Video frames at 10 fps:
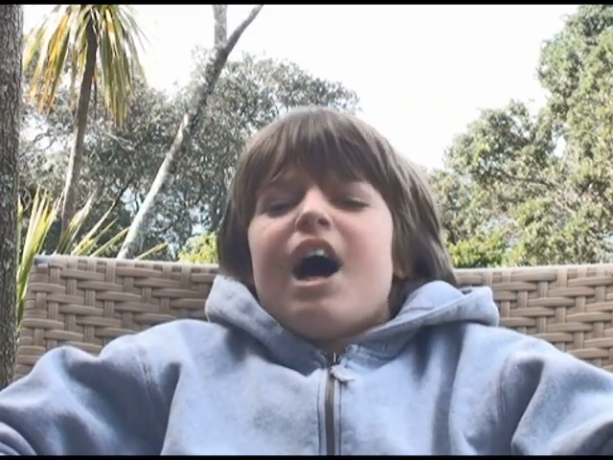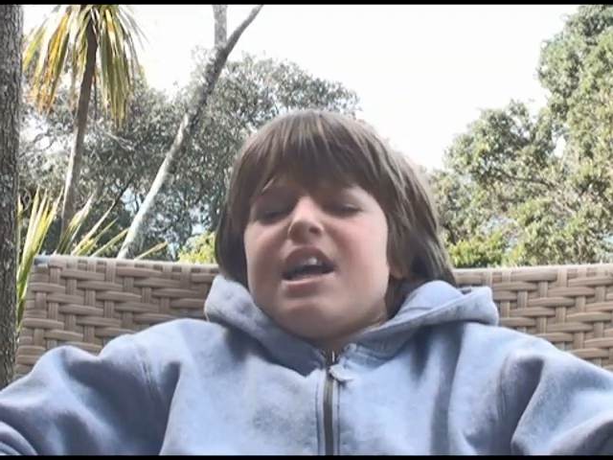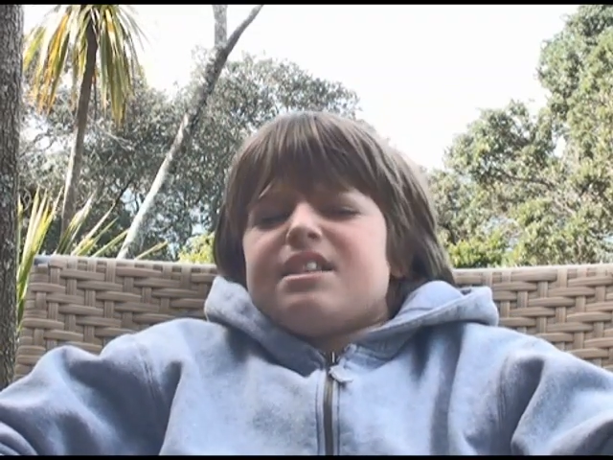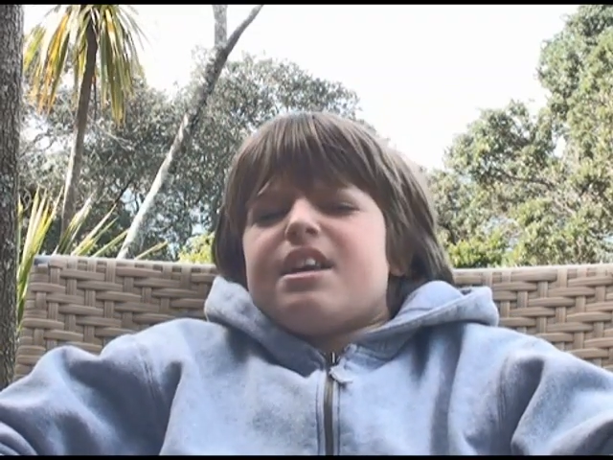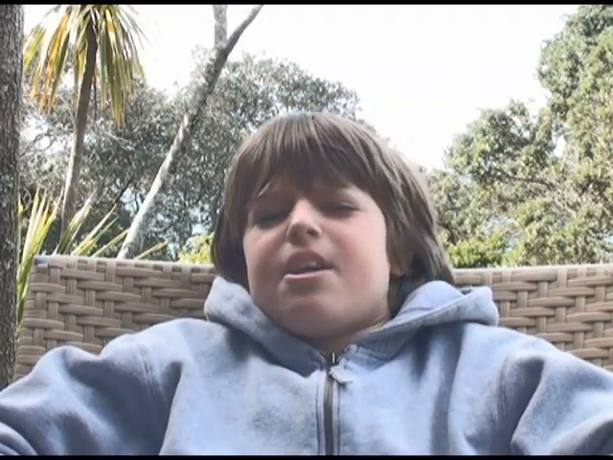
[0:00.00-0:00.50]

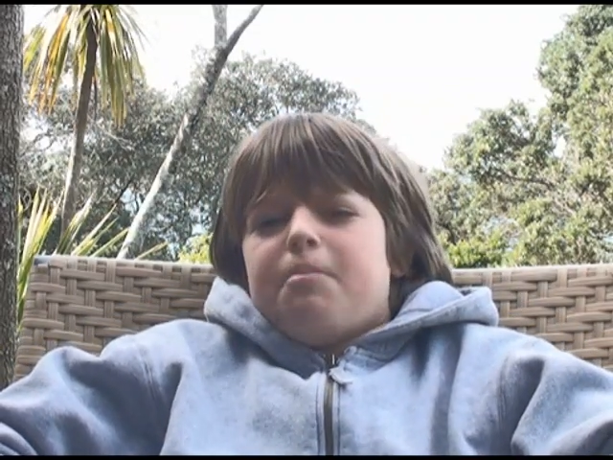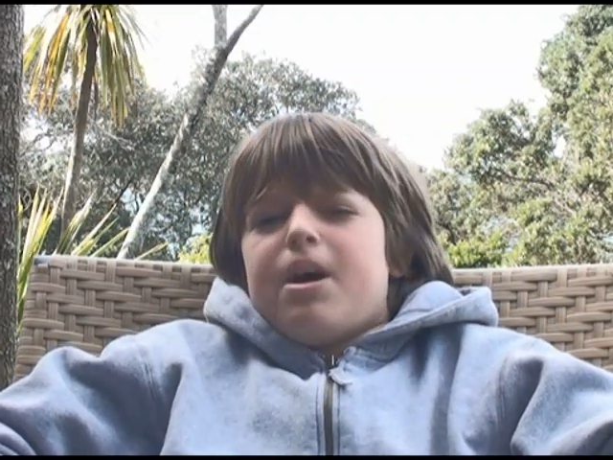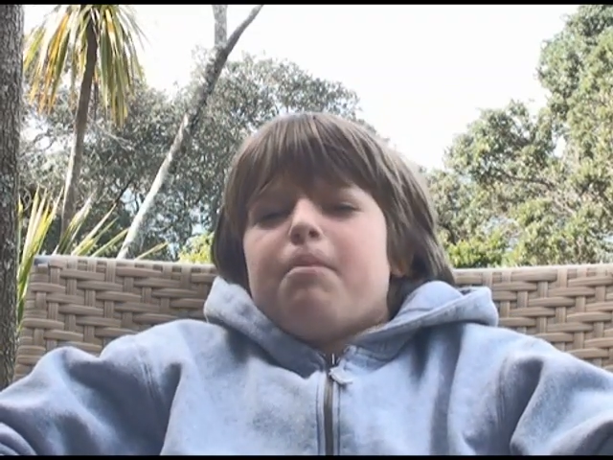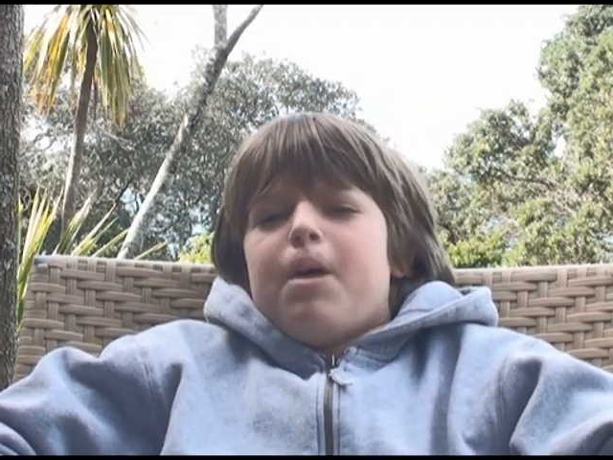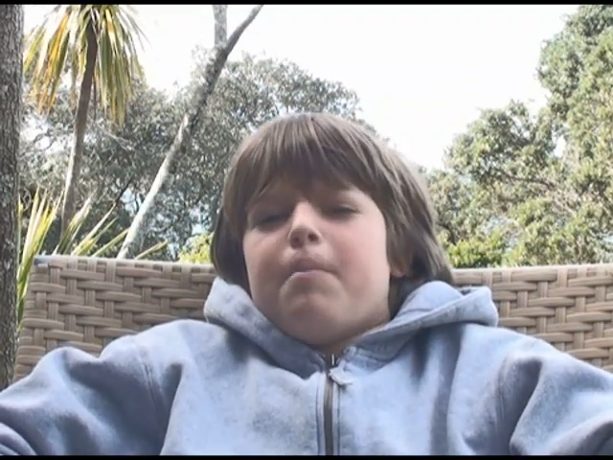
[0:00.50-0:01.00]
I say to
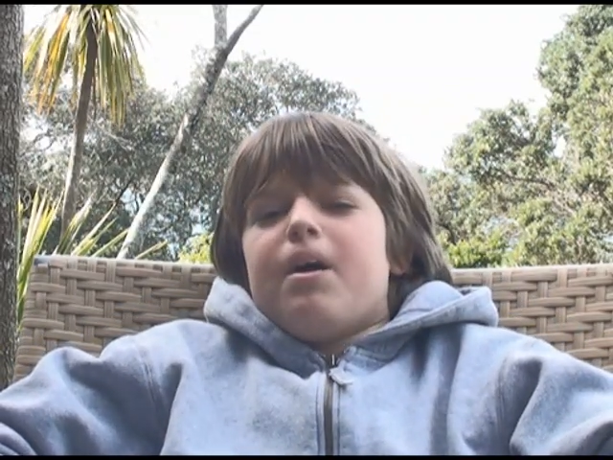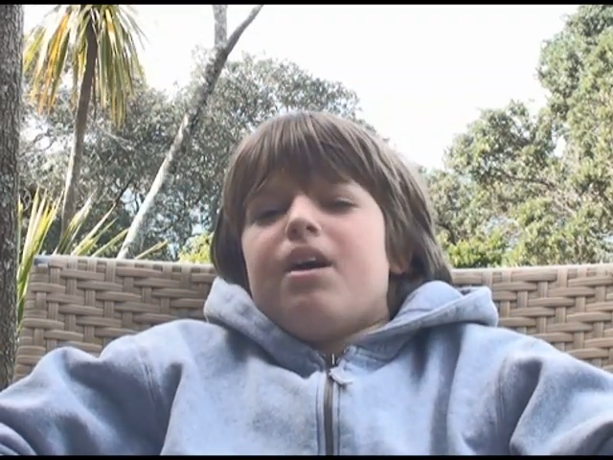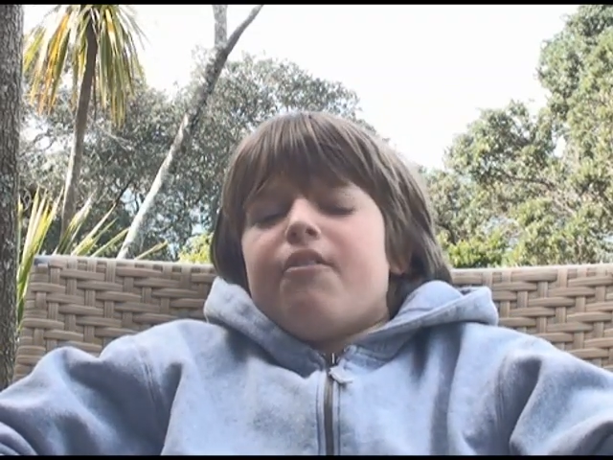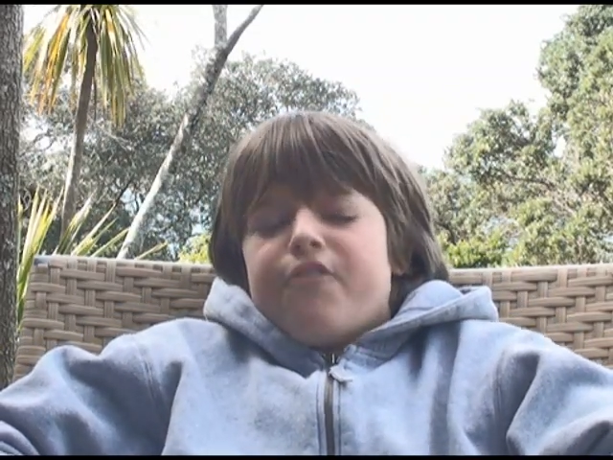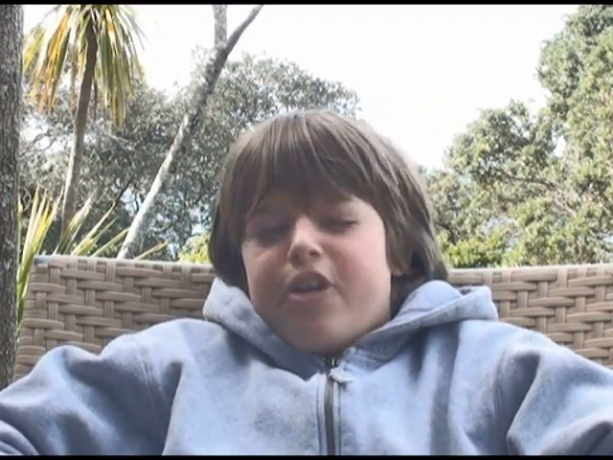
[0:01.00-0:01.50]
my mom
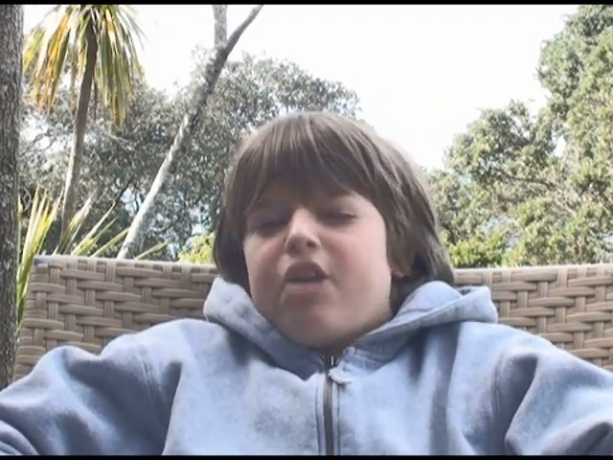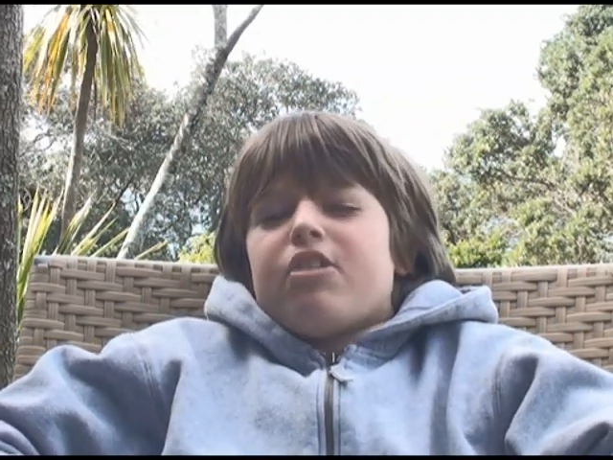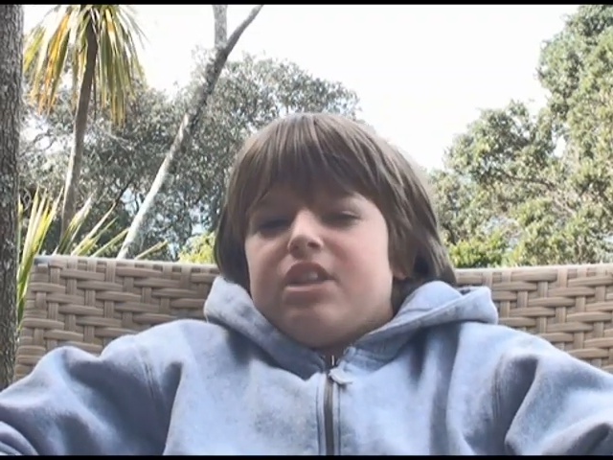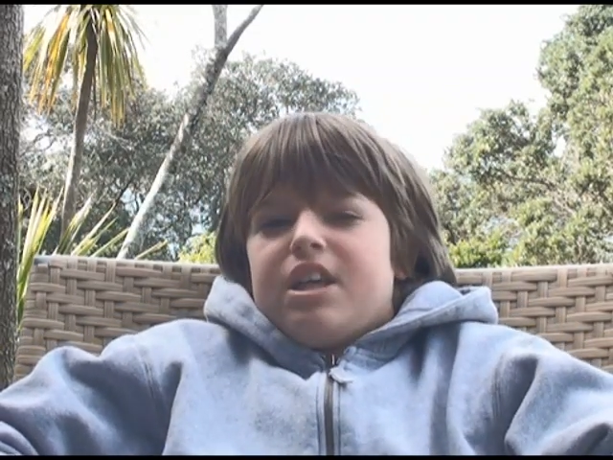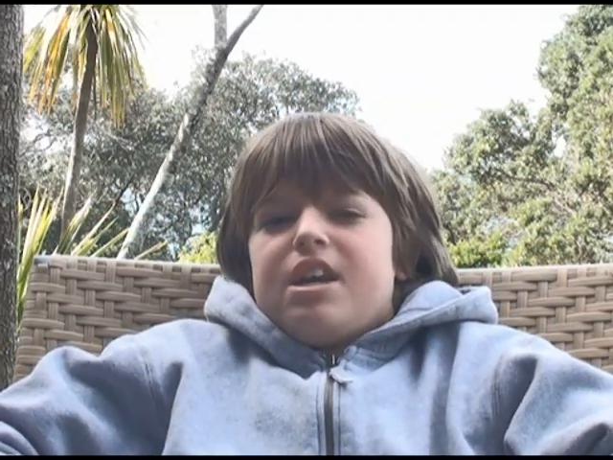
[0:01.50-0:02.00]

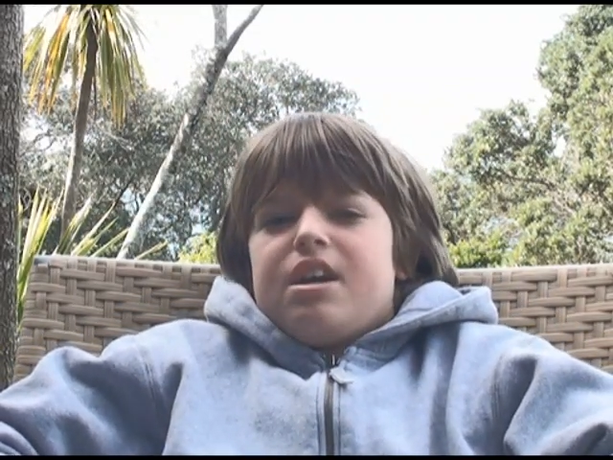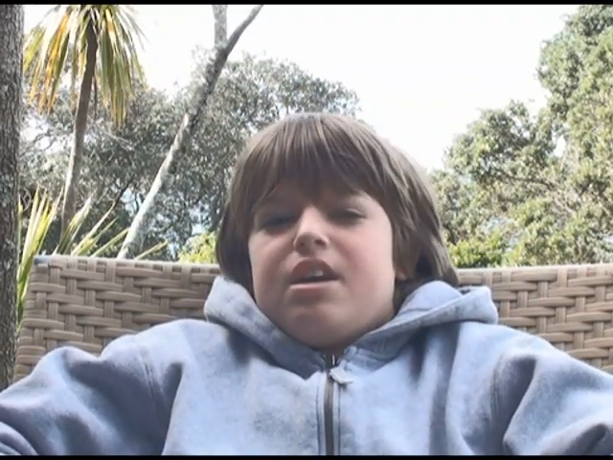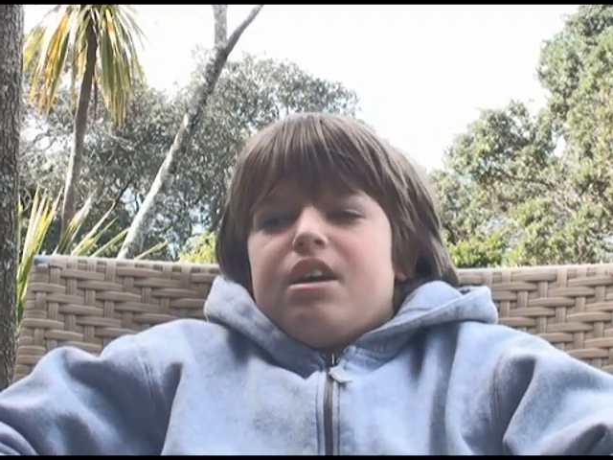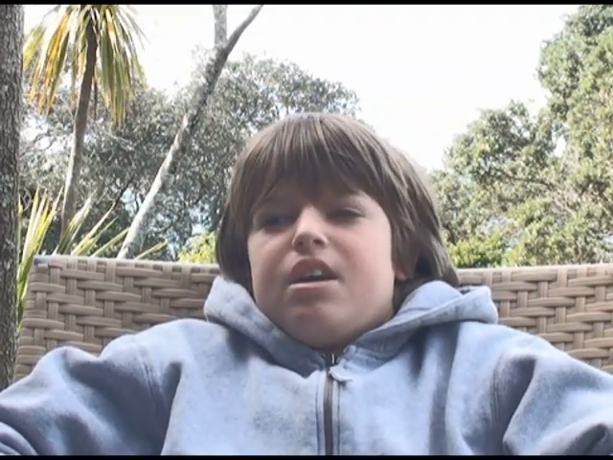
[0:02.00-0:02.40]
frequently,